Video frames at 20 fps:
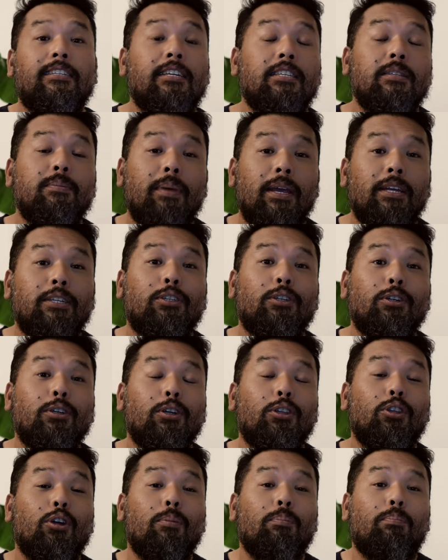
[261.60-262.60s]
Just make sure
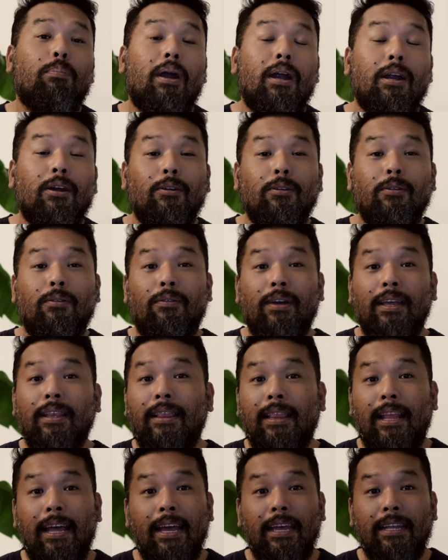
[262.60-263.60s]
you don't park on
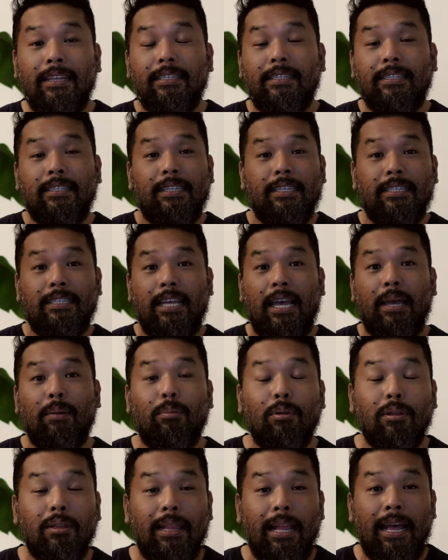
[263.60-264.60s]
red lines,
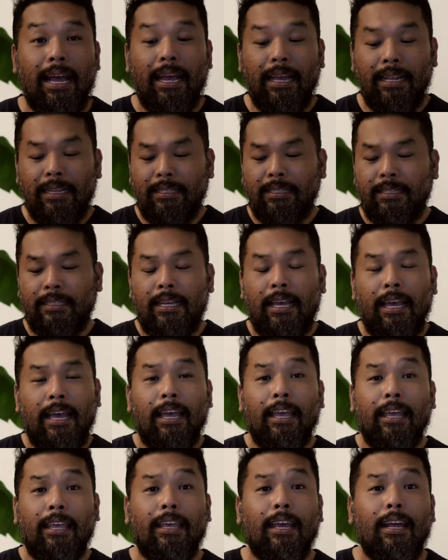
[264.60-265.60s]
disabled lines,
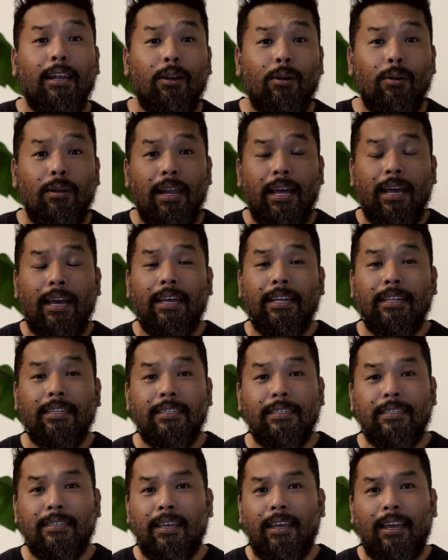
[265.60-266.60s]
yellow
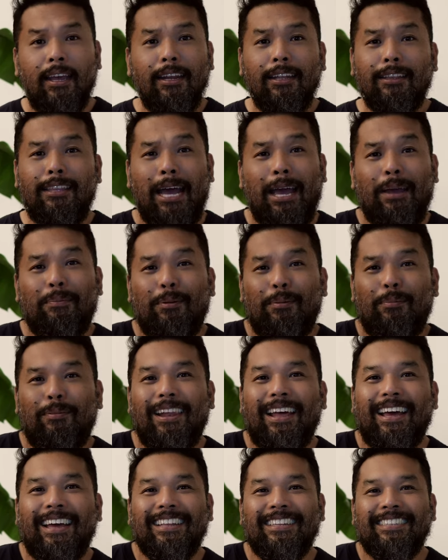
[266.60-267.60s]
lines, any type of
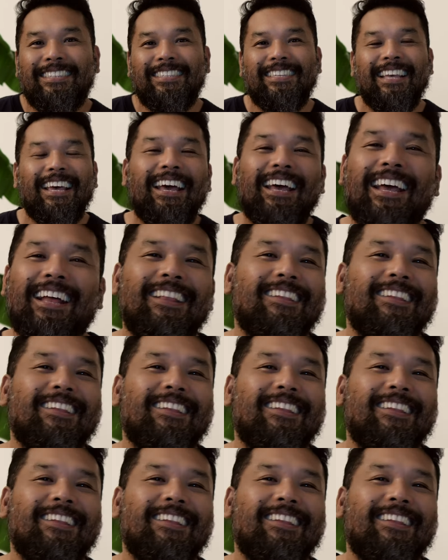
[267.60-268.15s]
lines.